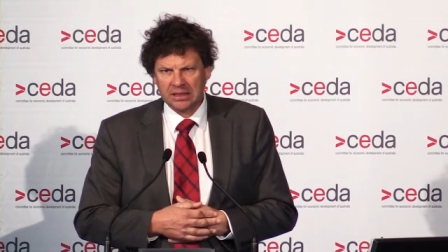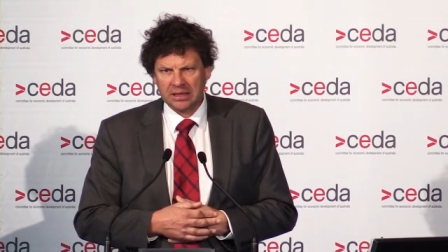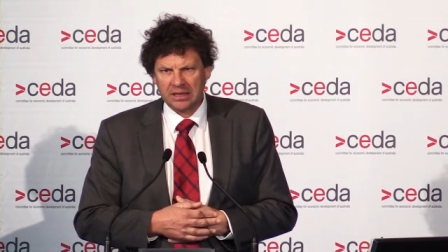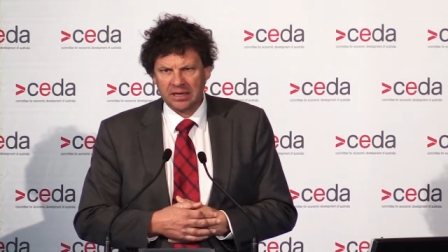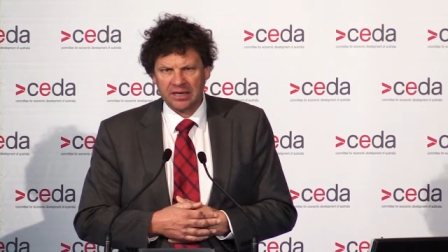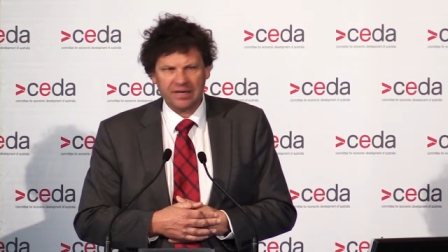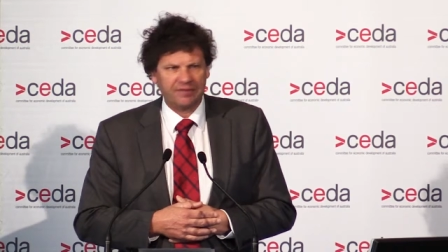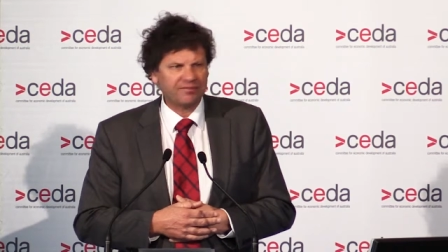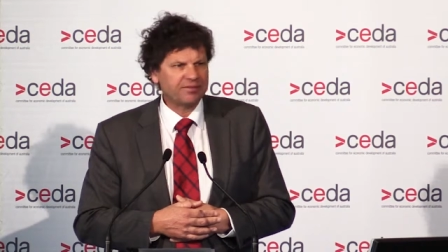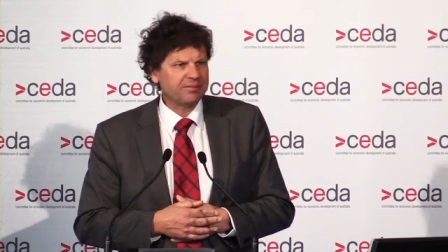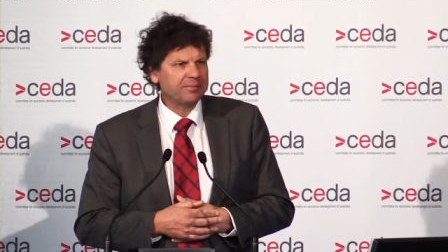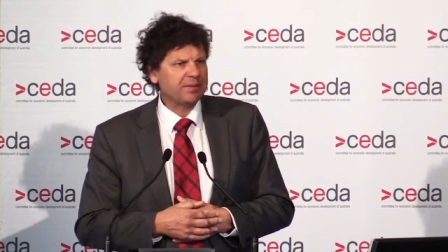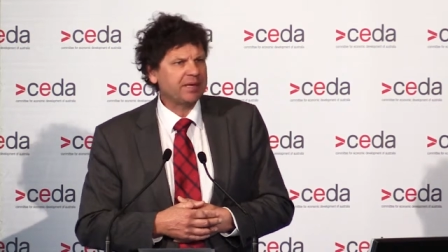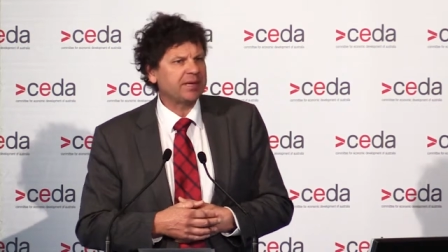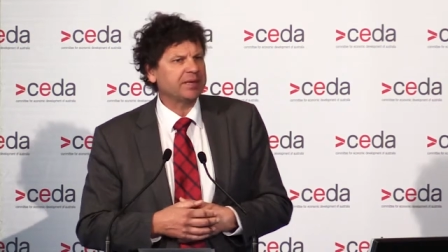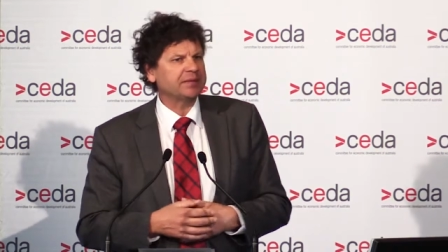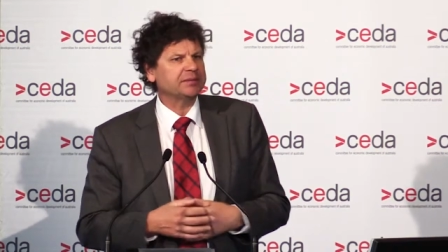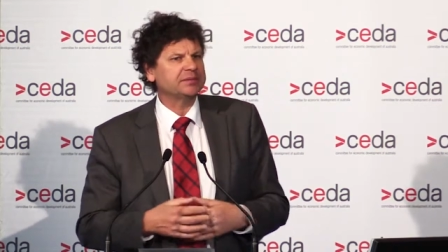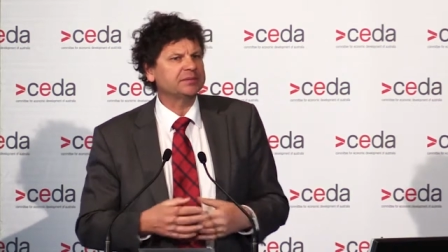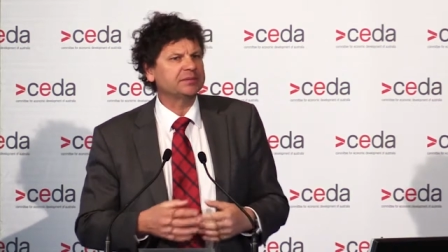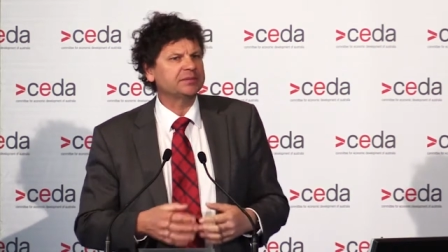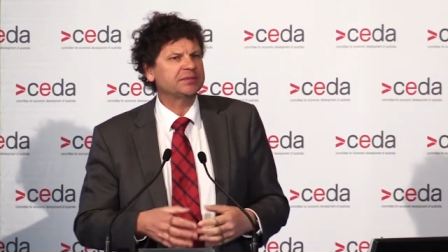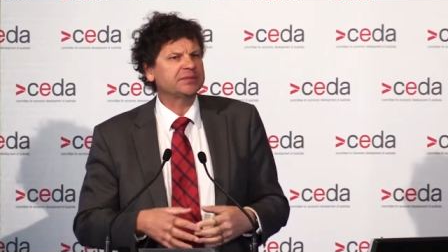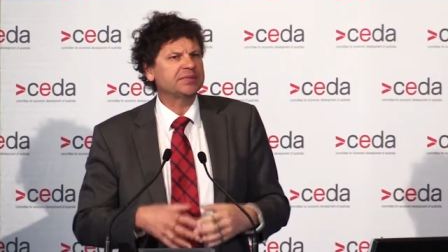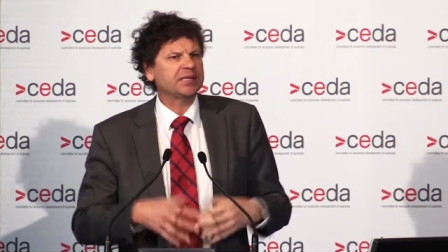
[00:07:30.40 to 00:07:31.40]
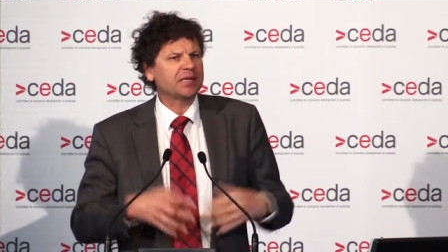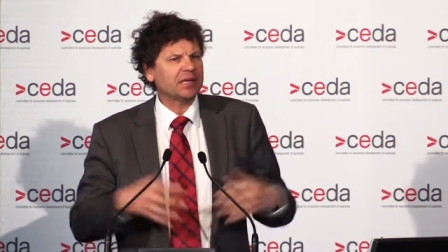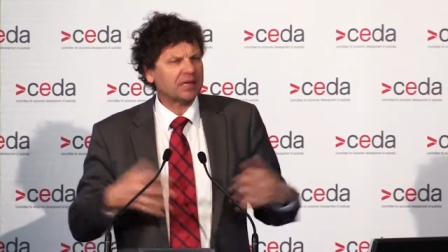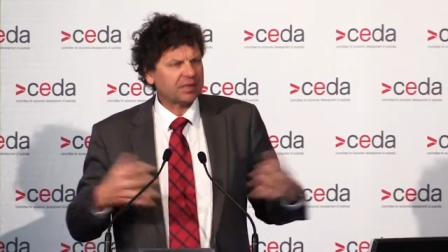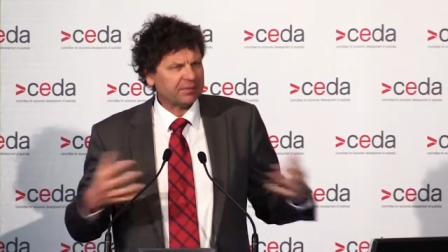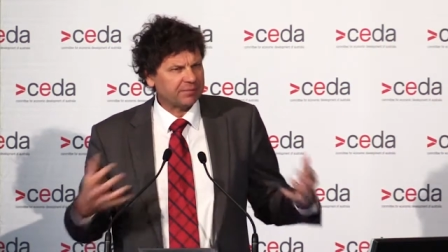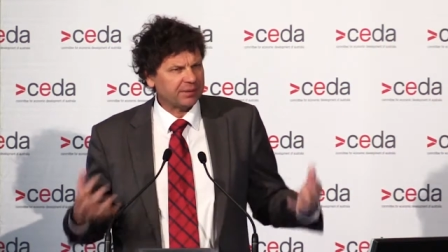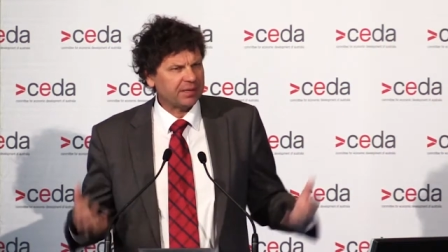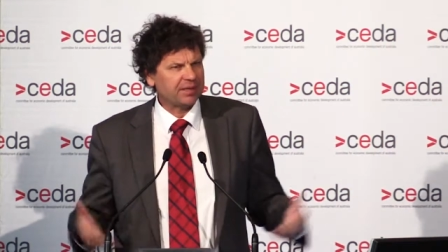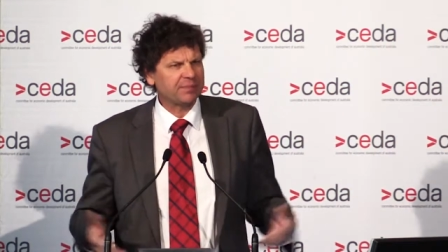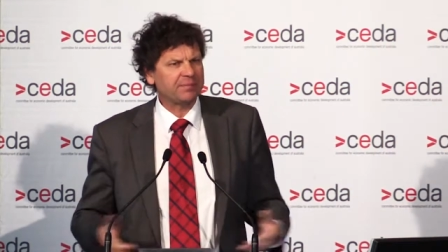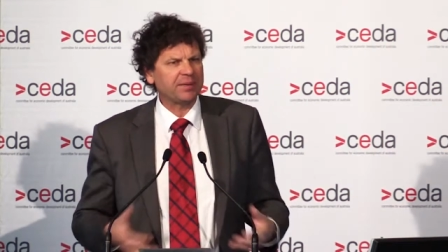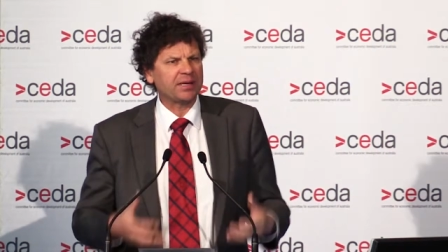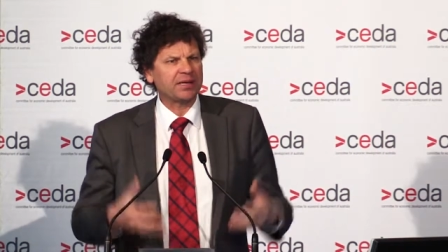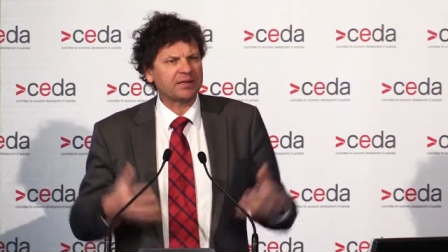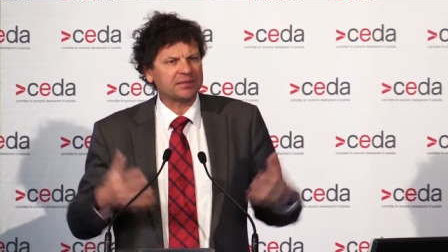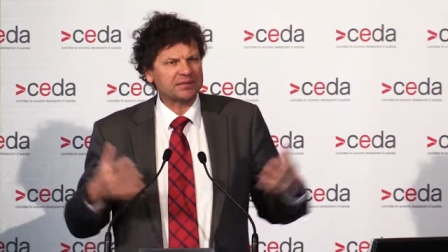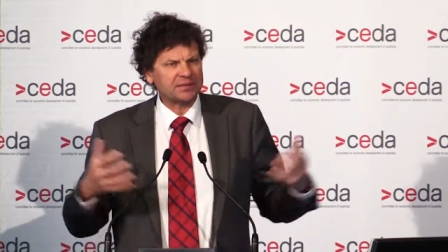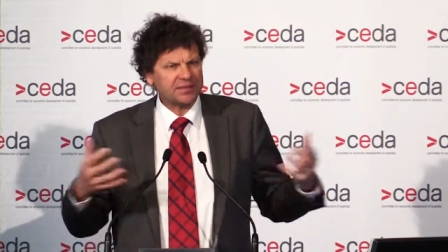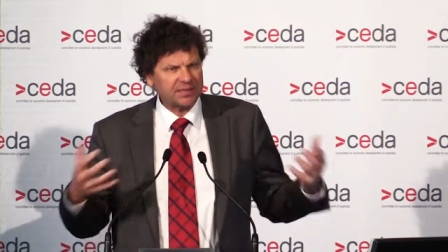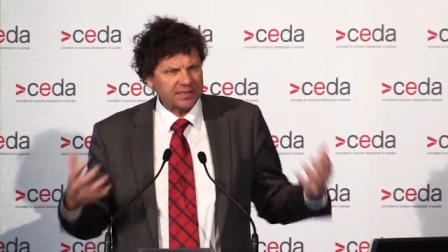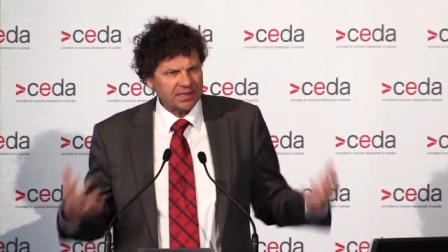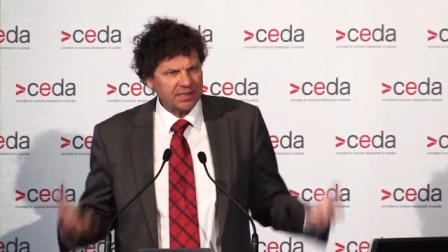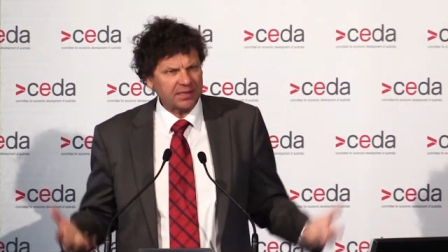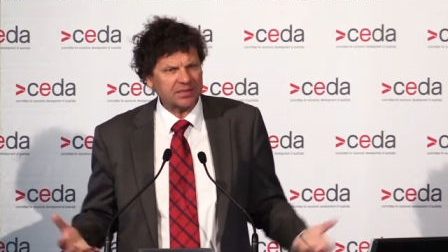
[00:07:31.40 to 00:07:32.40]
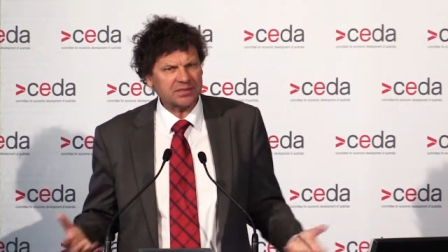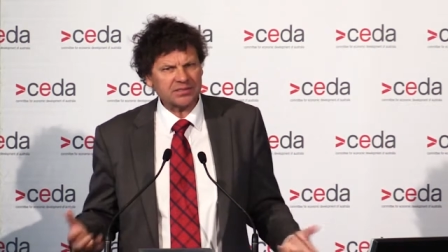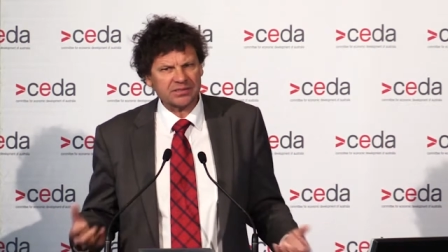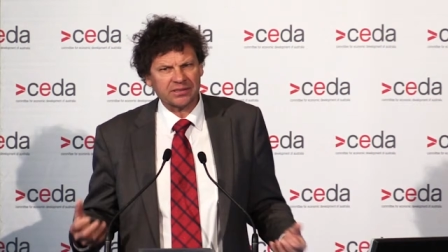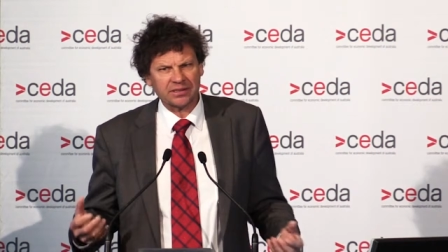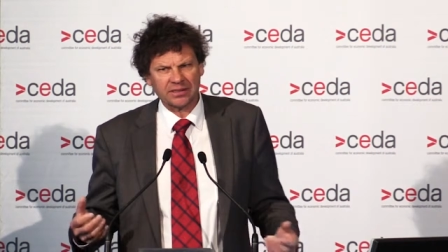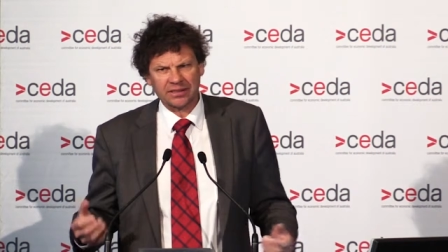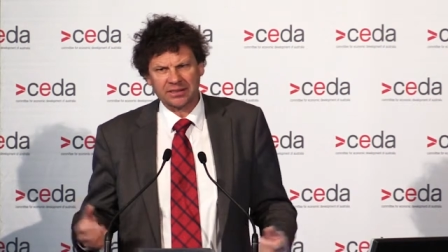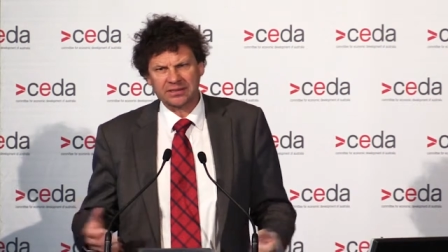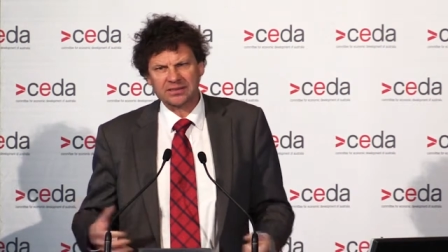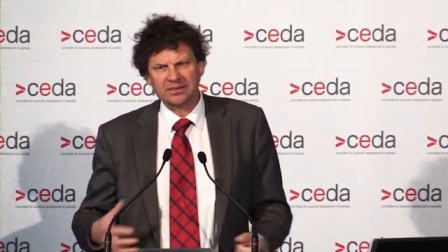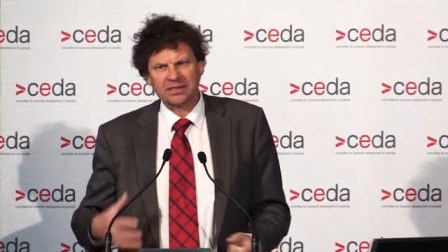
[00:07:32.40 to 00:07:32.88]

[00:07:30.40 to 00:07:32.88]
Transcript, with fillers: I'd ever met, telling me about counselling,